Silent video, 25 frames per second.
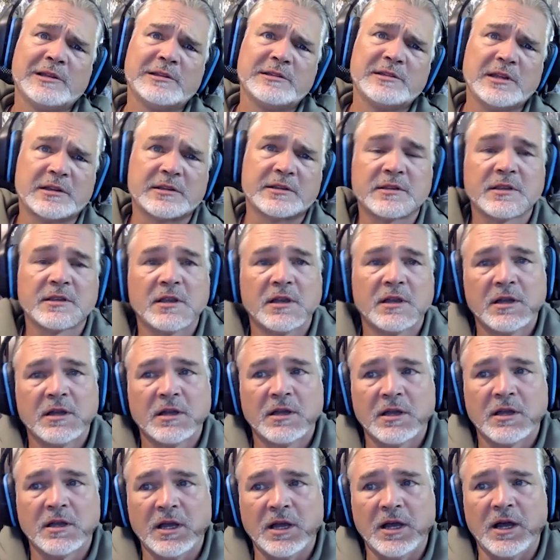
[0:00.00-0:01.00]
sticks?
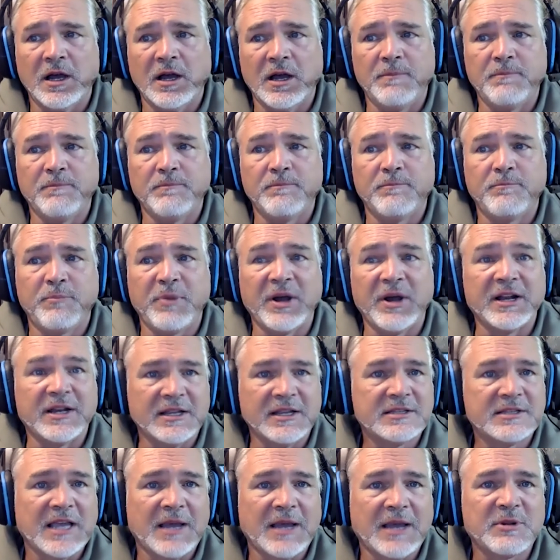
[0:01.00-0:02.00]
But
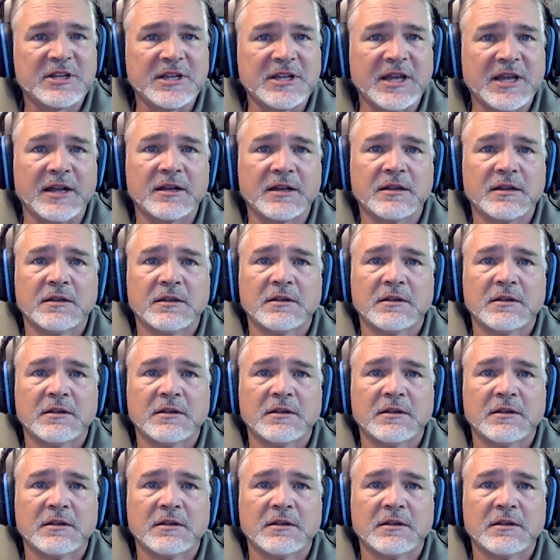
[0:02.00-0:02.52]
it's habitat.